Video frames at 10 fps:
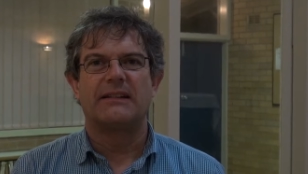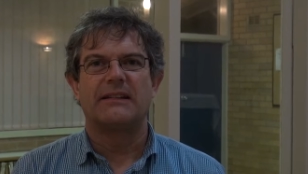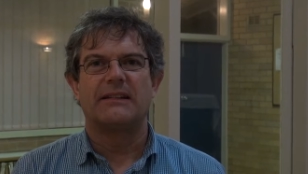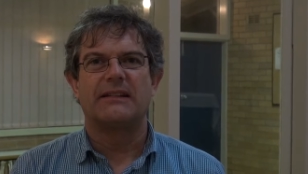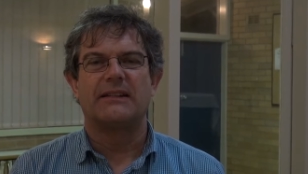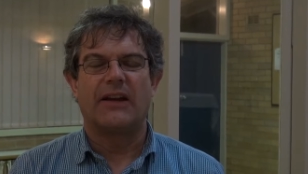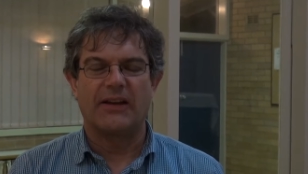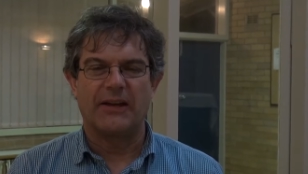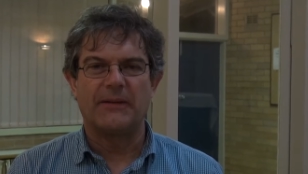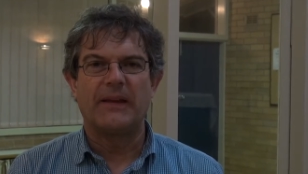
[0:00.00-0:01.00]
Good.
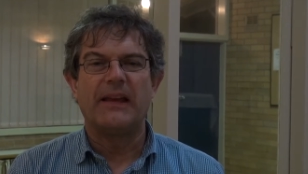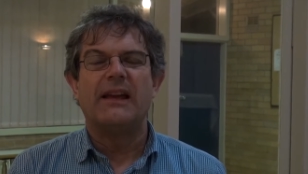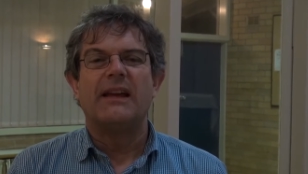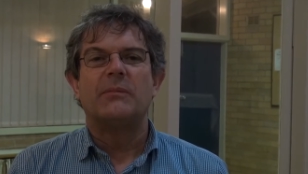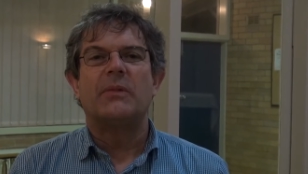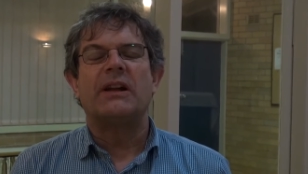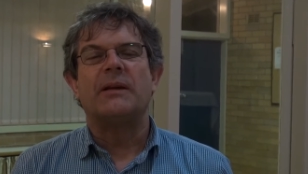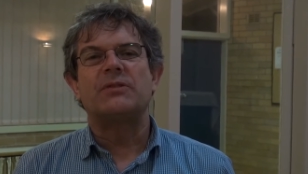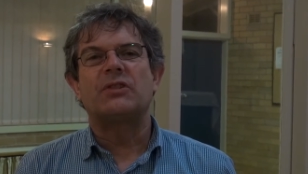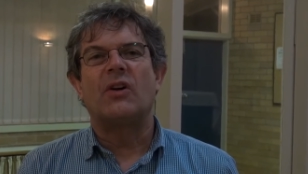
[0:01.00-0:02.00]
Okay. My
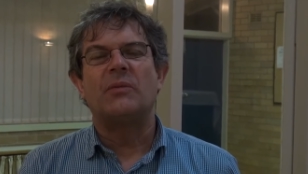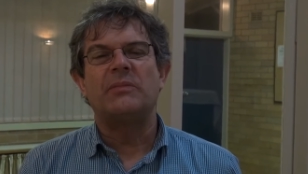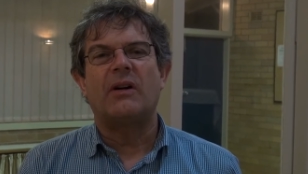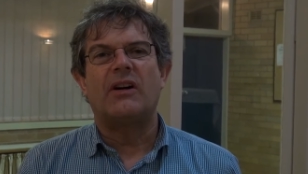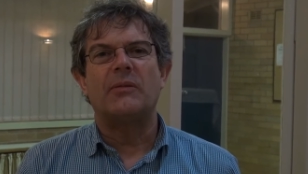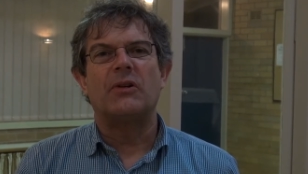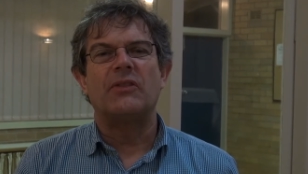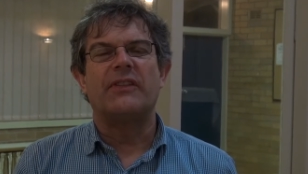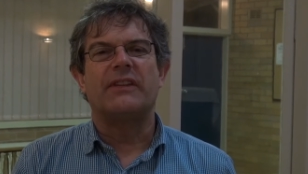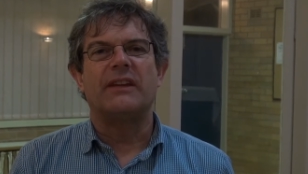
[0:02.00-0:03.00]
name's Tom. I'm
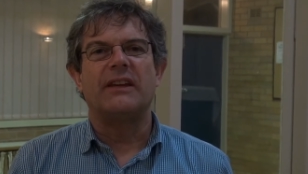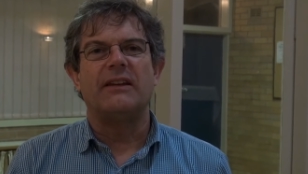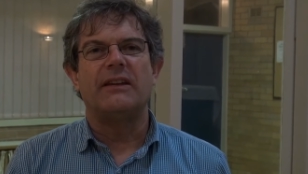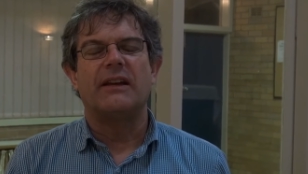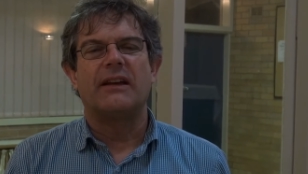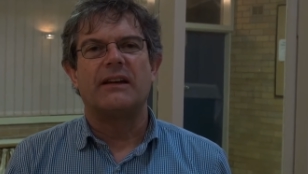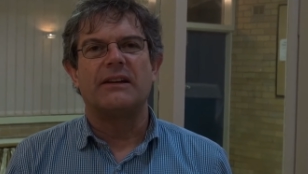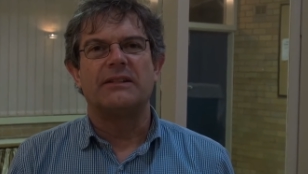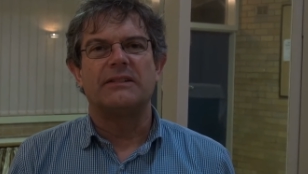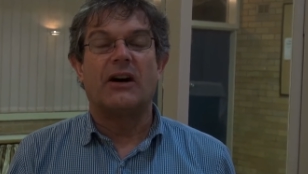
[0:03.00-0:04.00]
on the,
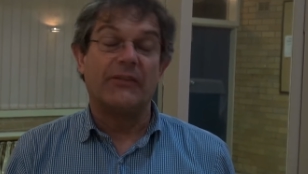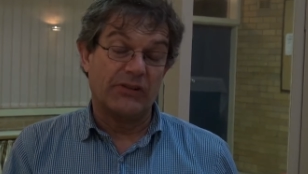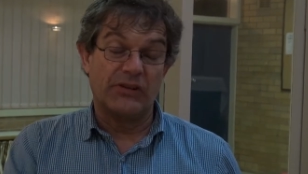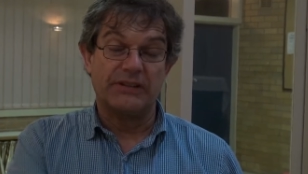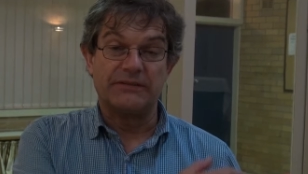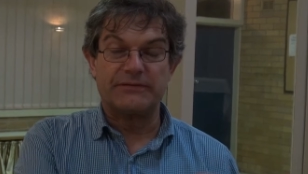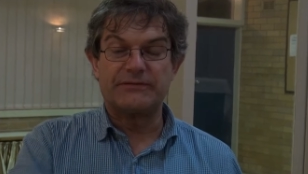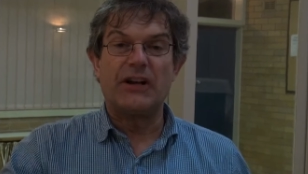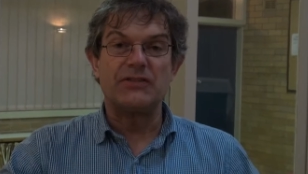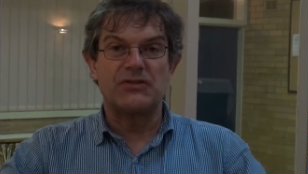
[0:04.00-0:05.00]
uh, I've got a
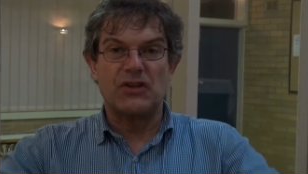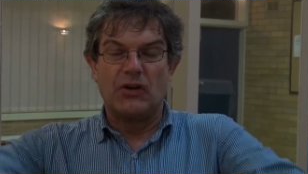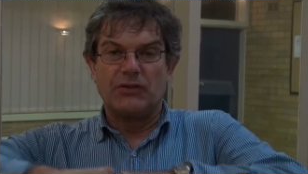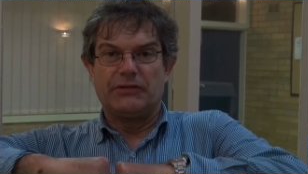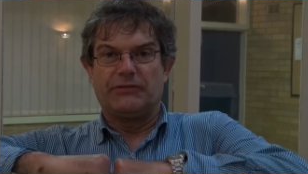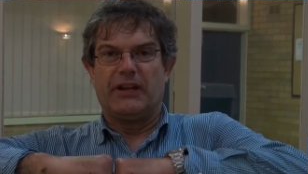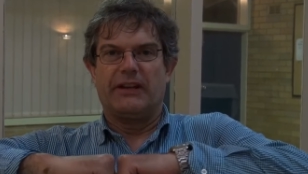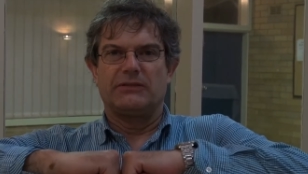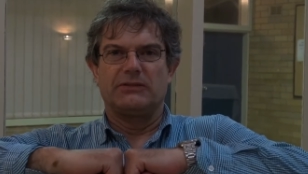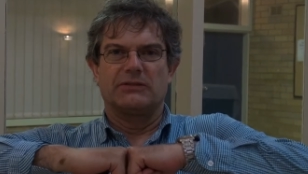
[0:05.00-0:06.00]
frozen shoulder. If you
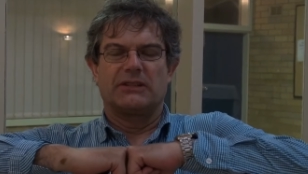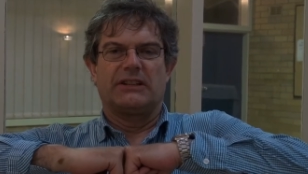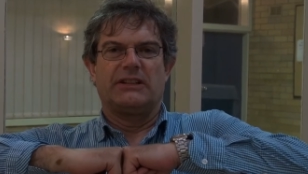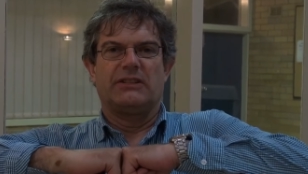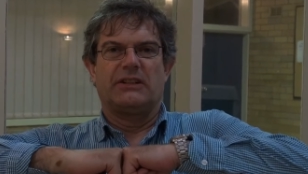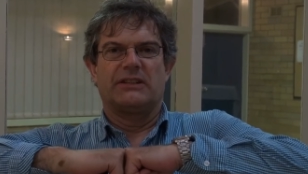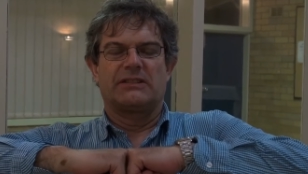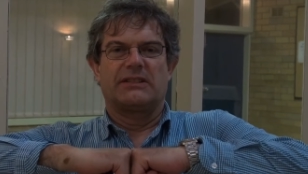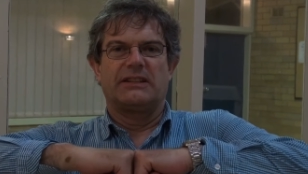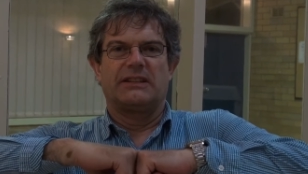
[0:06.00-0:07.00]
have a look, you can
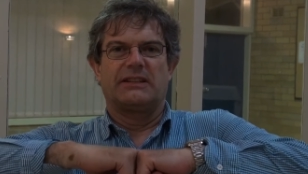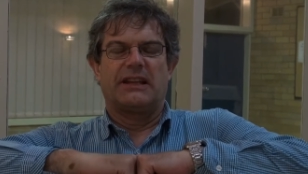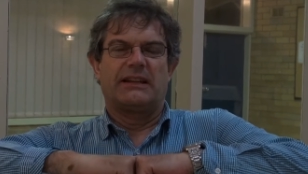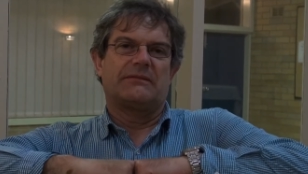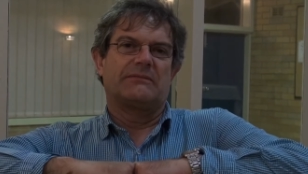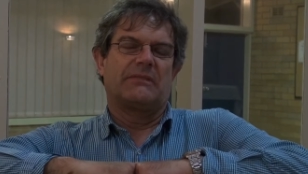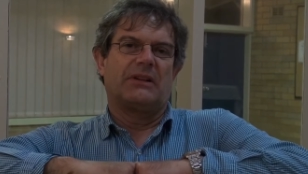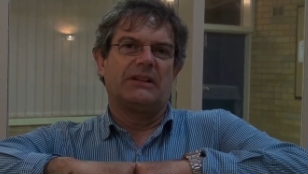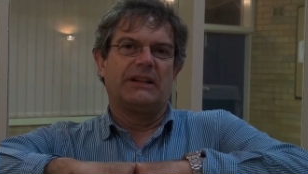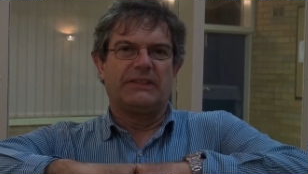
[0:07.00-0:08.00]
see that, that my
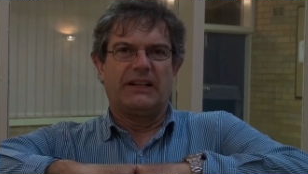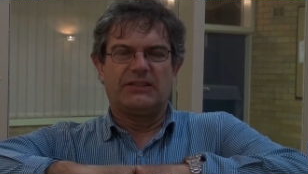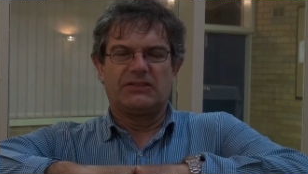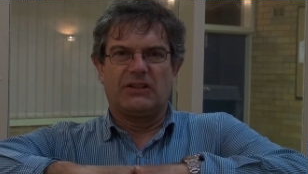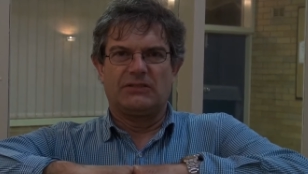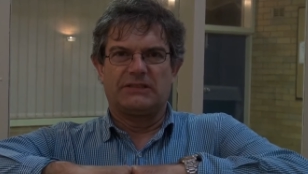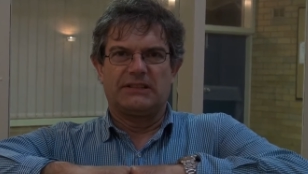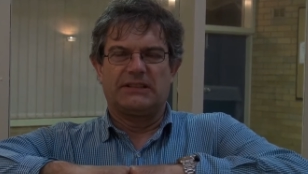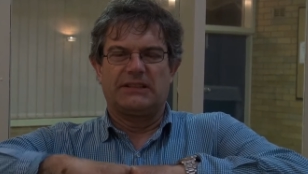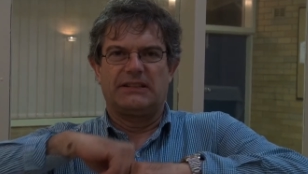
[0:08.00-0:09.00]
left-hand
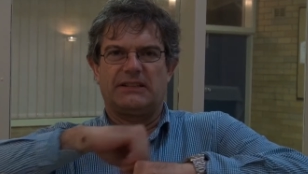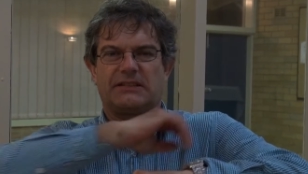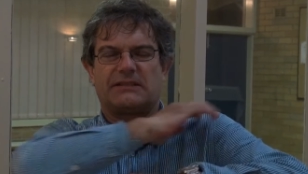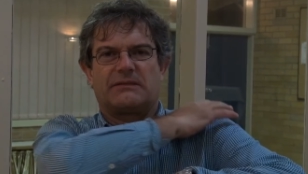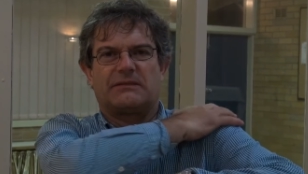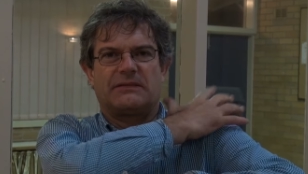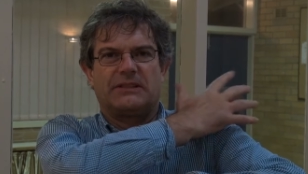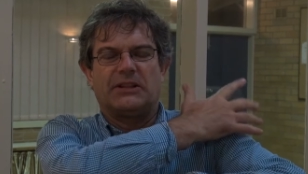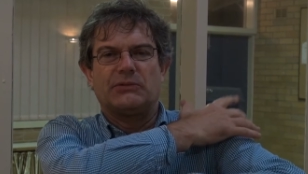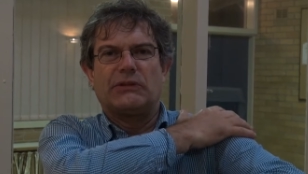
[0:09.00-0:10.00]
shoulder is, you
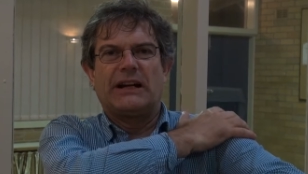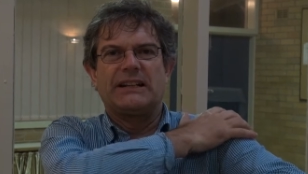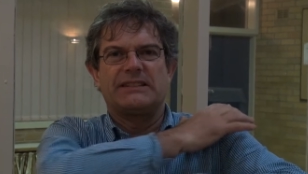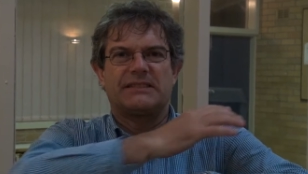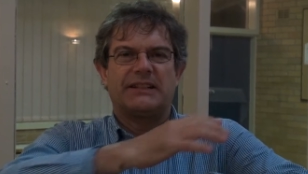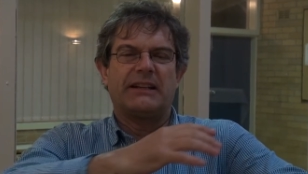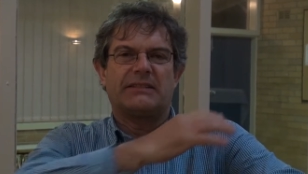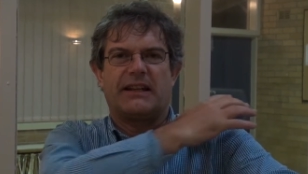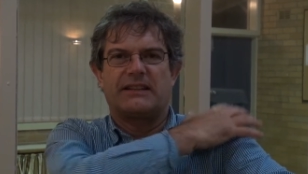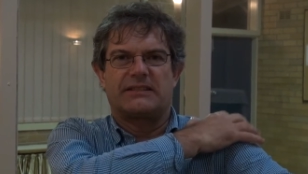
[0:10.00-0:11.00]
know, raised and
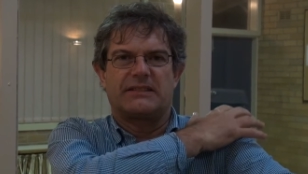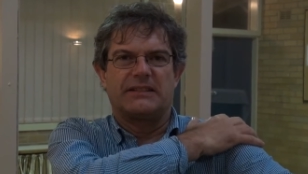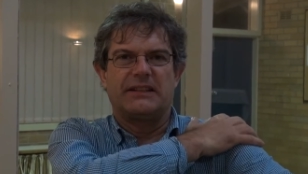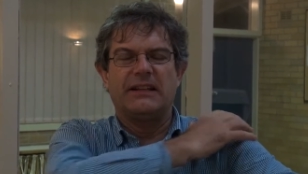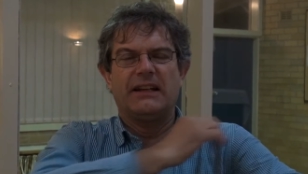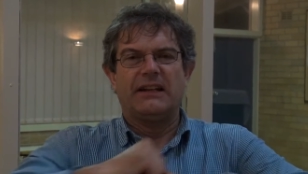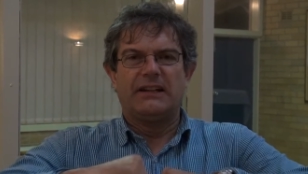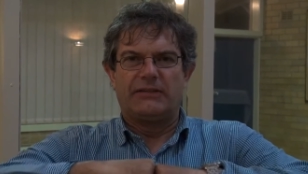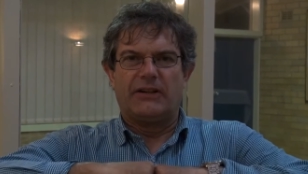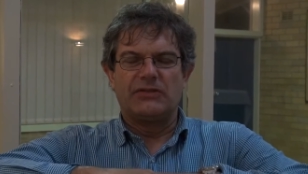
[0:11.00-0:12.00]
that. That's the
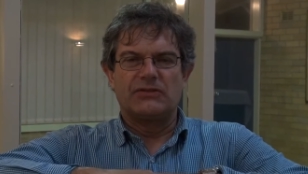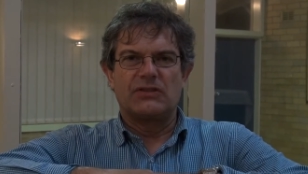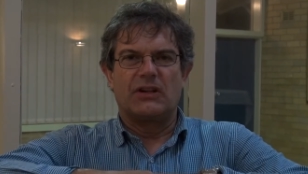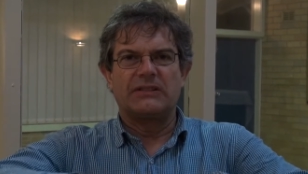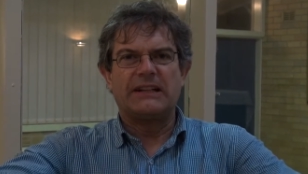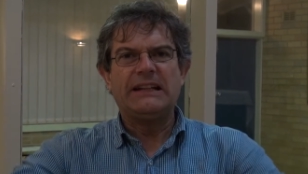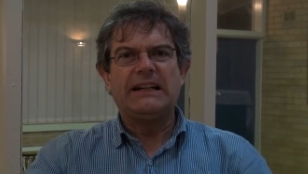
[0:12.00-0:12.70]
frozen shoulder.